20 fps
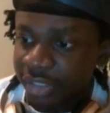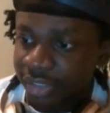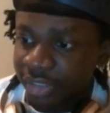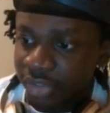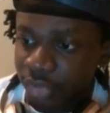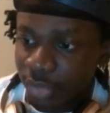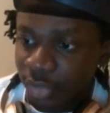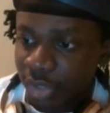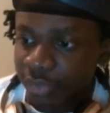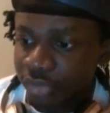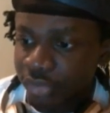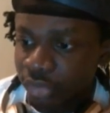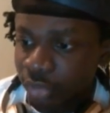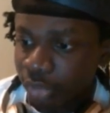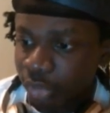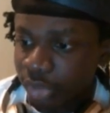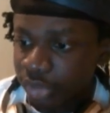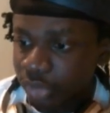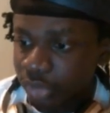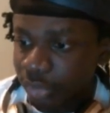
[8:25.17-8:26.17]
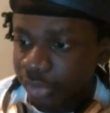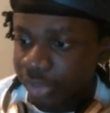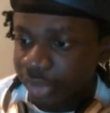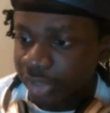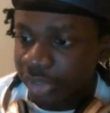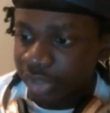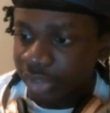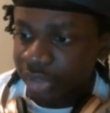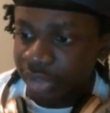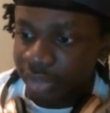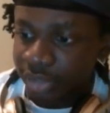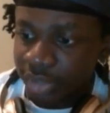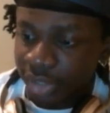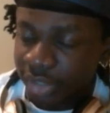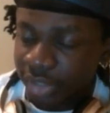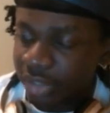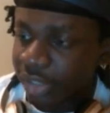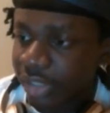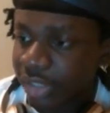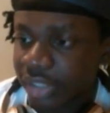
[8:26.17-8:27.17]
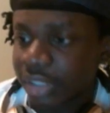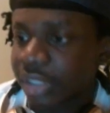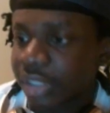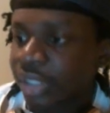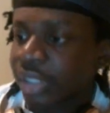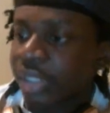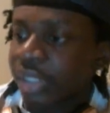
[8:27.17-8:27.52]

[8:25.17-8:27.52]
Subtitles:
then 12 to 1:20, da da da.